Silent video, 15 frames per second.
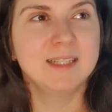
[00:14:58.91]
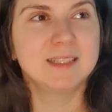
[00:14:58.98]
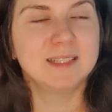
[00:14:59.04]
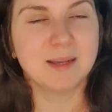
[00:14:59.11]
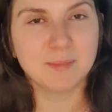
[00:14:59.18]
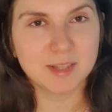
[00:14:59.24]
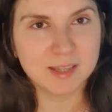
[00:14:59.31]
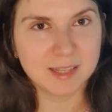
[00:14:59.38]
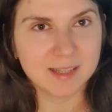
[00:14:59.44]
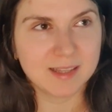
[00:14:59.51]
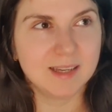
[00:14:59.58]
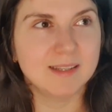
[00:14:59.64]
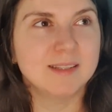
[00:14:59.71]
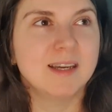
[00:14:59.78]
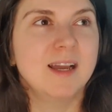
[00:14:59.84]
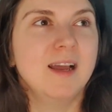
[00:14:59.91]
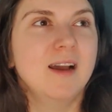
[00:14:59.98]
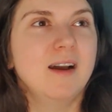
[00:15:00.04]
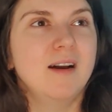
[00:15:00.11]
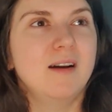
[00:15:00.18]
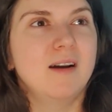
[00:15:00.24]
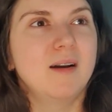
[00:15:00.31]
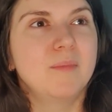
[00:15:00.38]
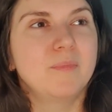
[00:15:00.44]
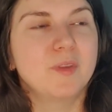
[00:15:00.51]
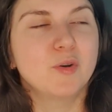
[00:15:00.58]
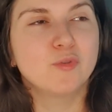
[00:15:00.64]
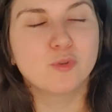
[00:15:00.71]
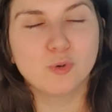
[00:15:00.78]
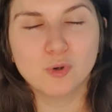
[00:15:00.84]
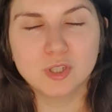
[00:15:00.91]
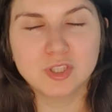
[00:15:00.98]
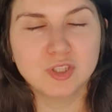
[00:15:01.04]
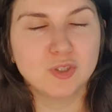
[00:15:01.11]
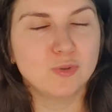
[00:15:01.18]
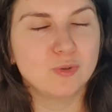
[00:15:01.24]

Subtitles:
something like that. Of course